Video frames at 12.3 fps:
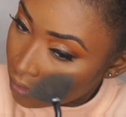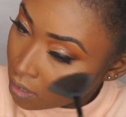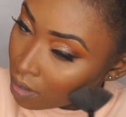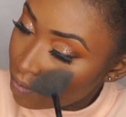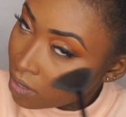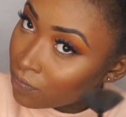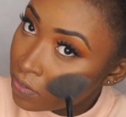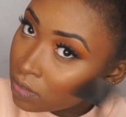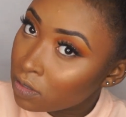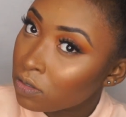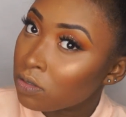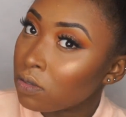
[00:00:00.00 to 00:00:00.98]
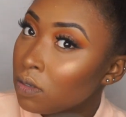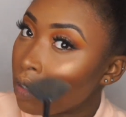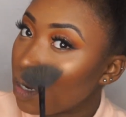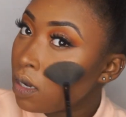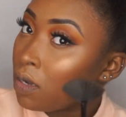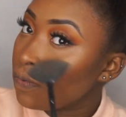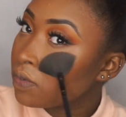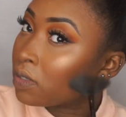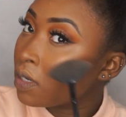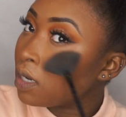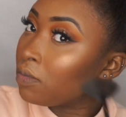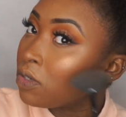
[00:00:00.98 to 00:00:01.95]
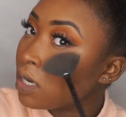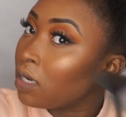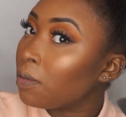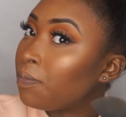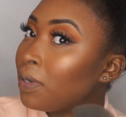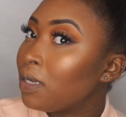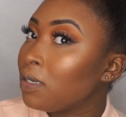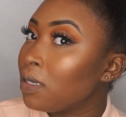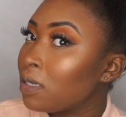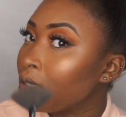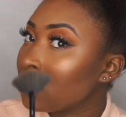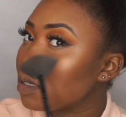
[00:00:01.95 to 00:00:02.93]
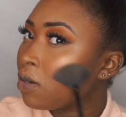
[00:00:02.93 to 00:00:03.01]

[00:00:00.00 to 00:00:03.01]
I'm having to do overtime trying to blend this.